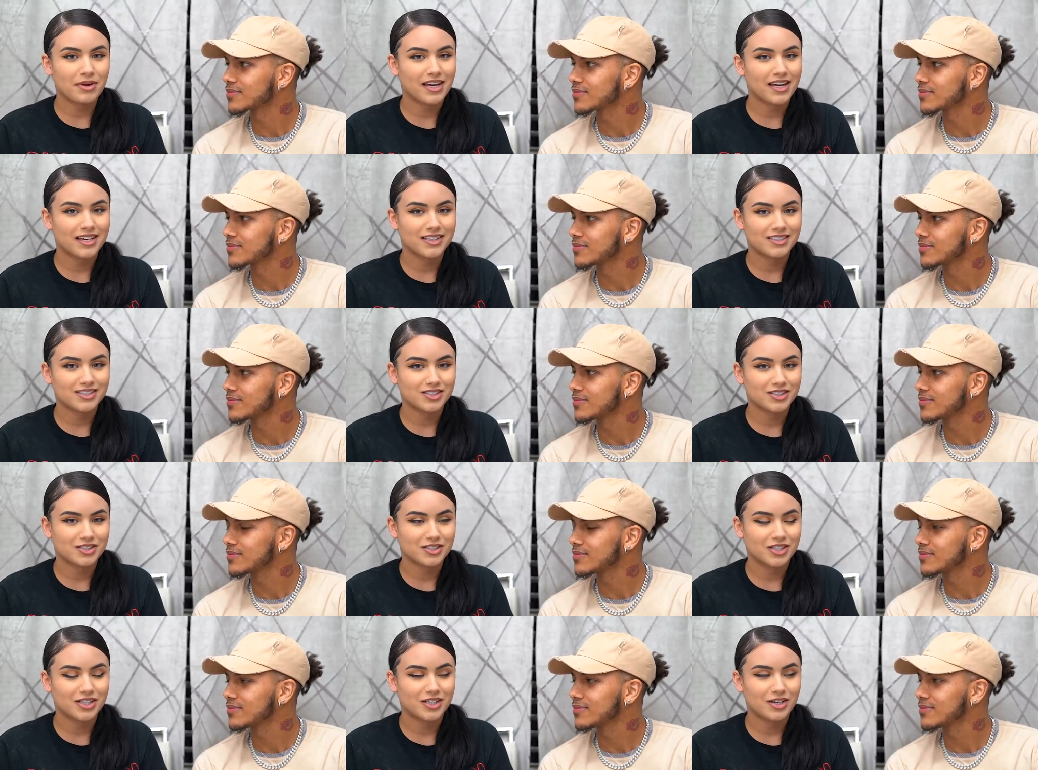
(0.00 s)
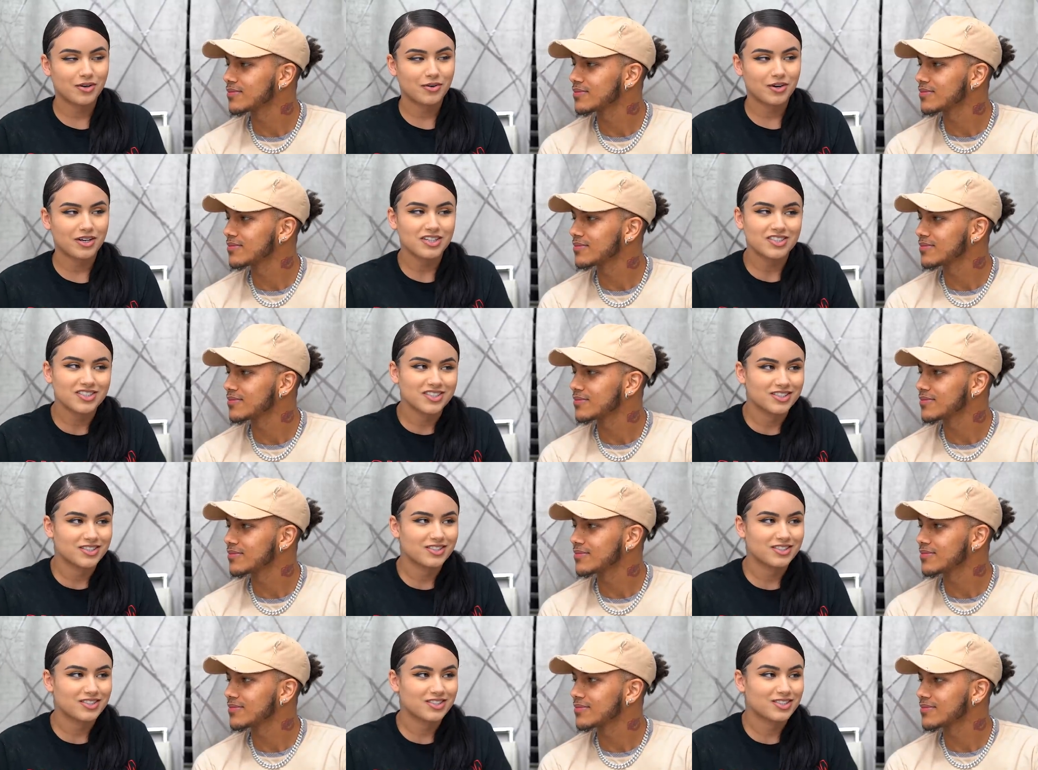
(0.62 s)
Speaker 1: be answering the
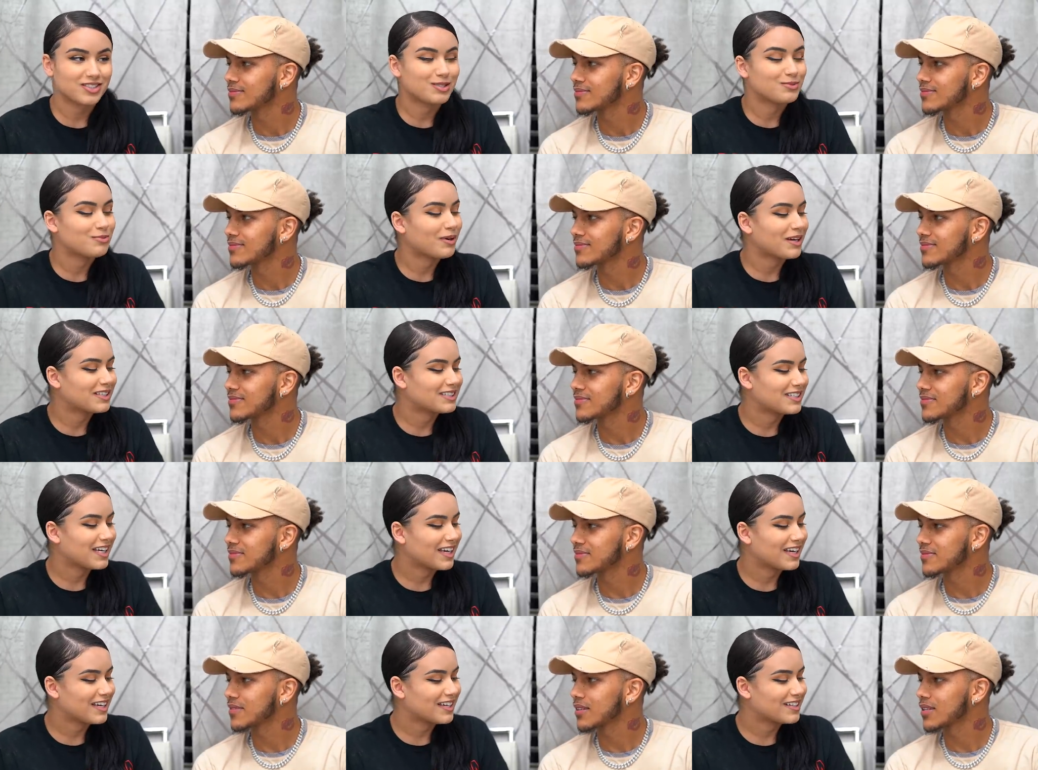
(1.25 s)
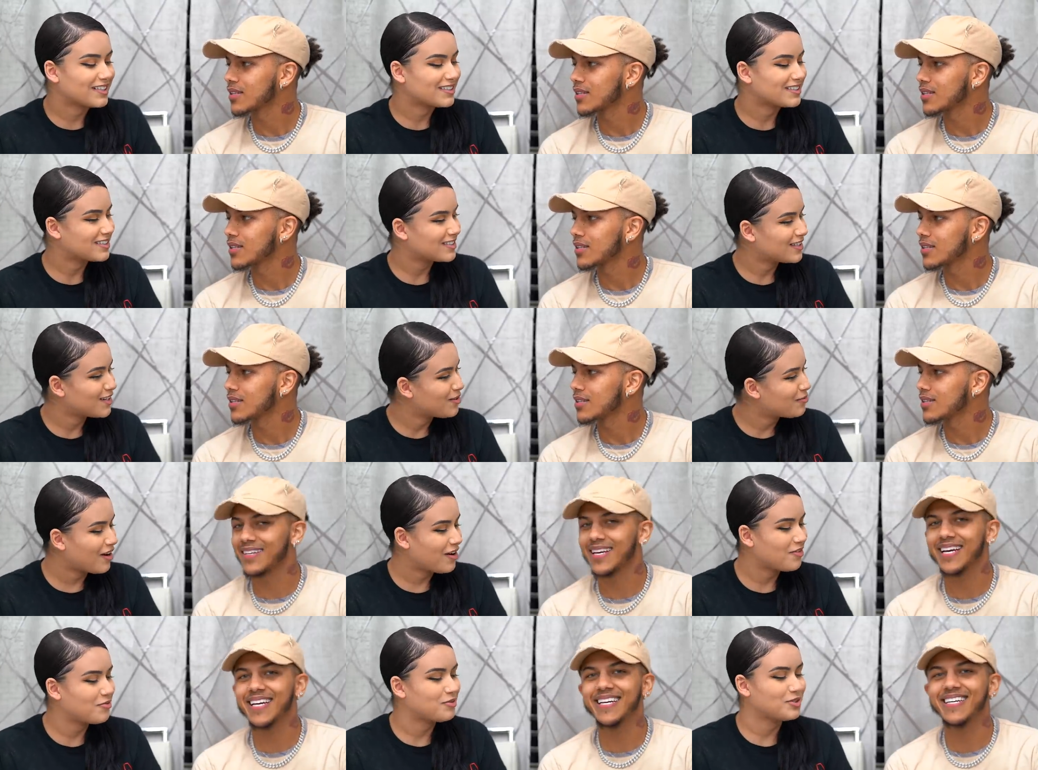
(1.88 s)
questions just by taking a sip
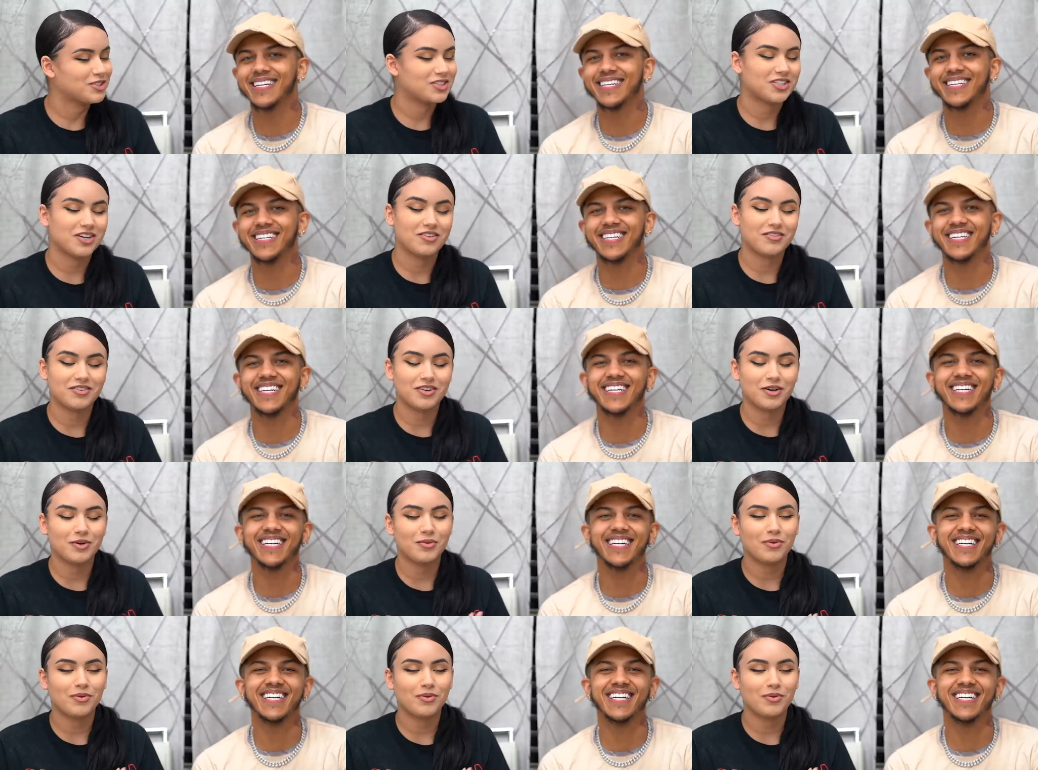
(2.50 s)
of whichever